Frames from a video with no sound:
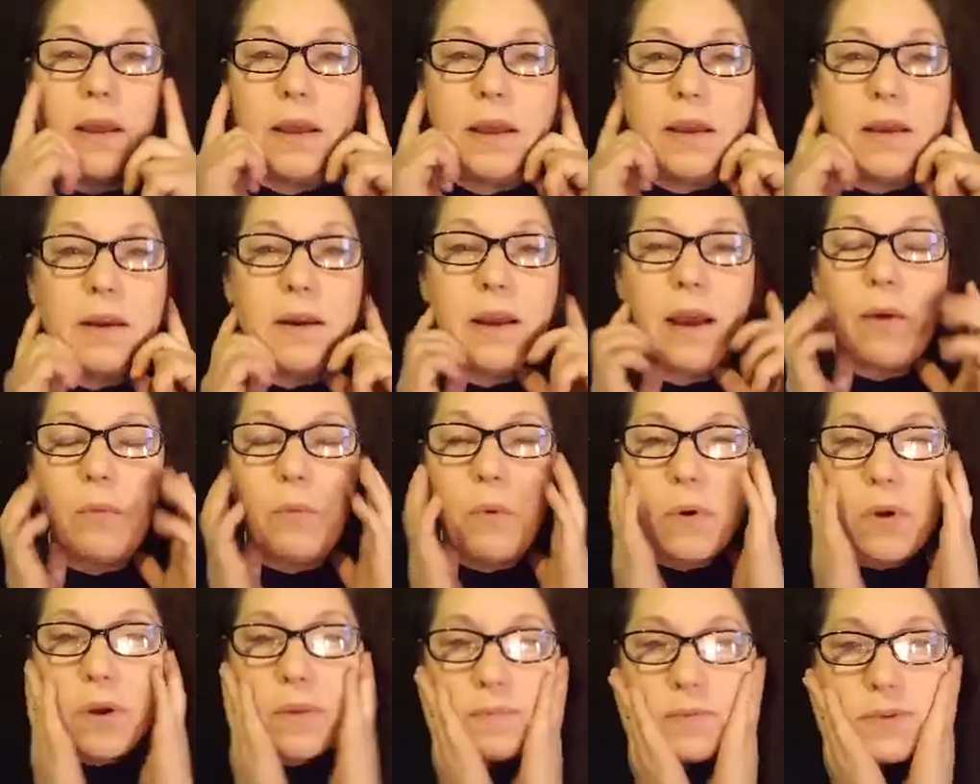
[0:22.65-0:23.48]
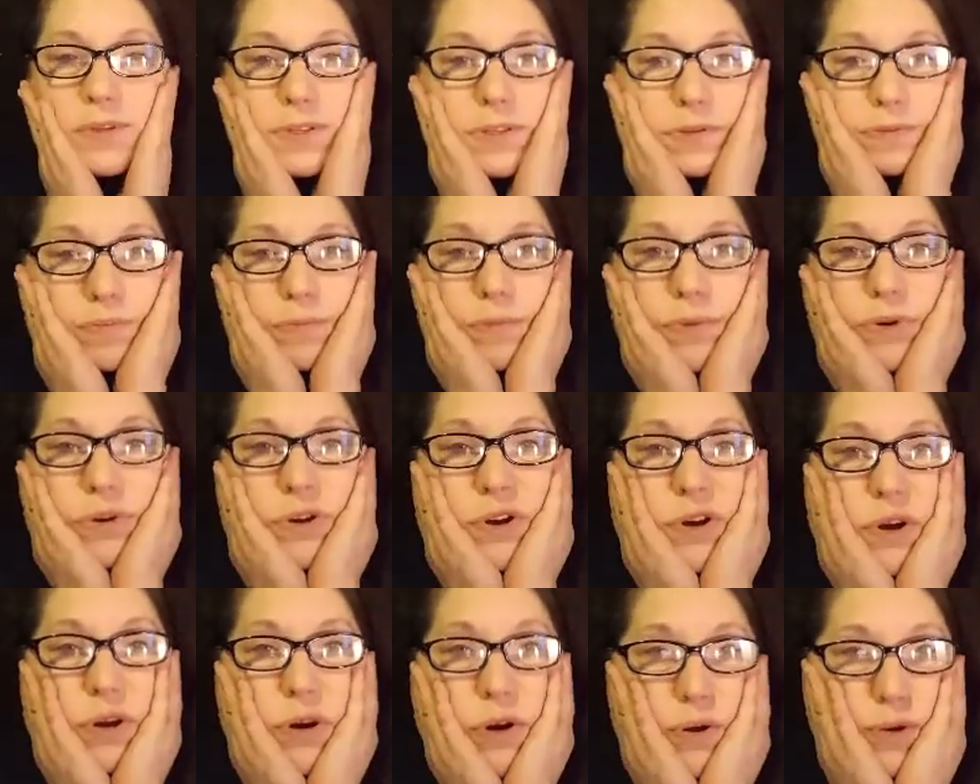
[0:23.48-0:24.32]
And I woke up this
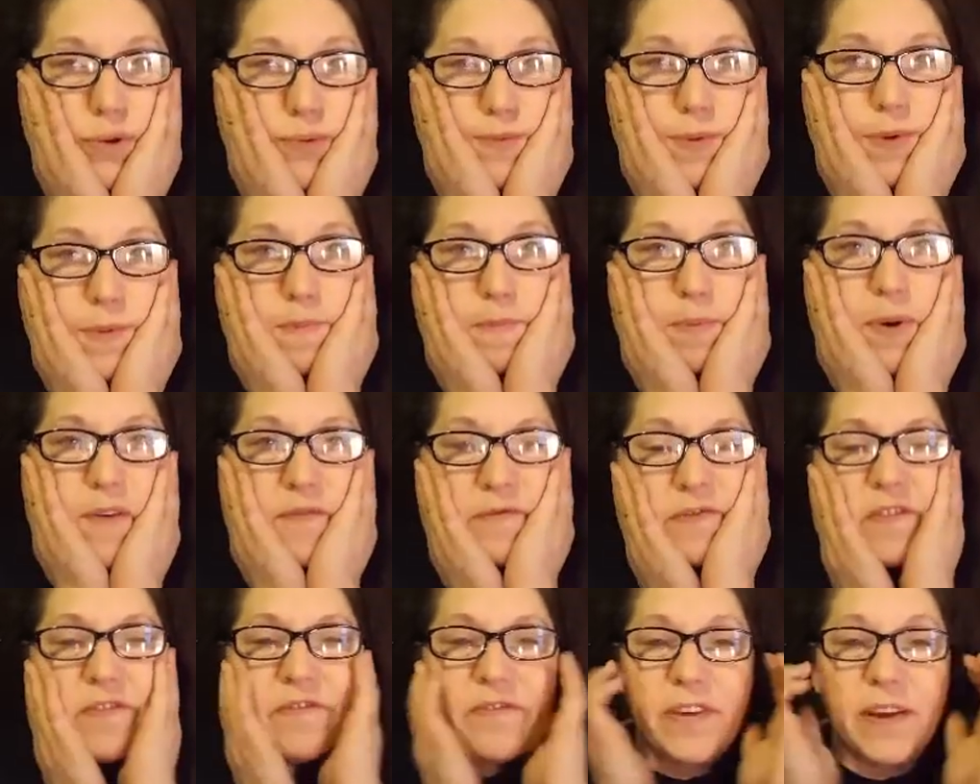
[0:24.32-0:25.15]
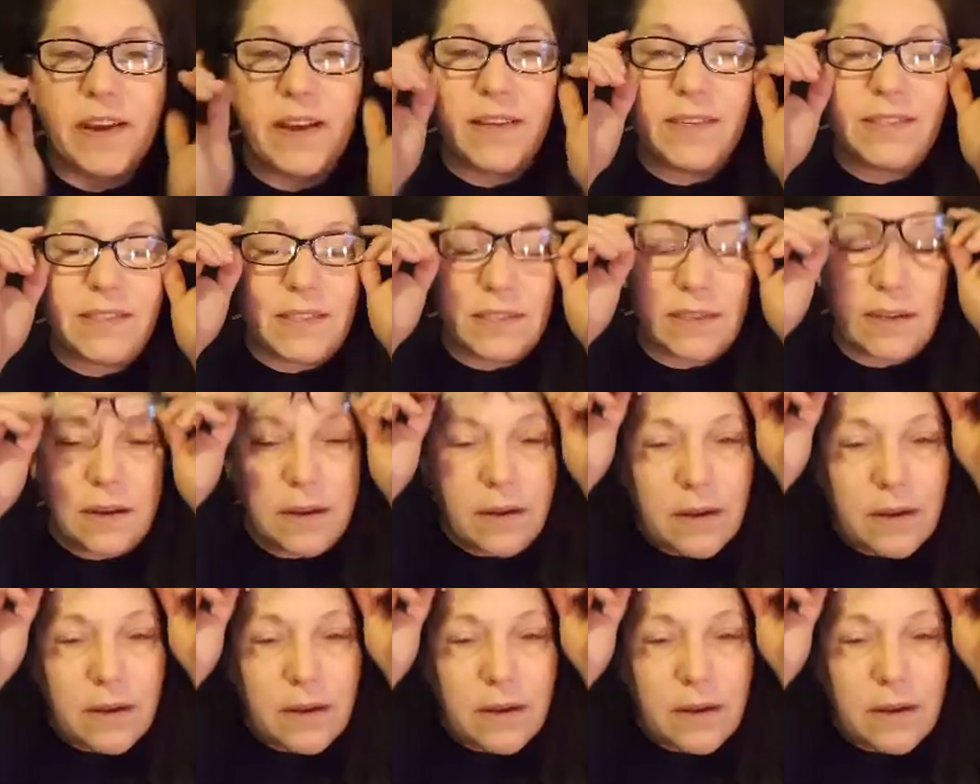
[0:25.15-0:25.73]
morning and I'm a puffy face.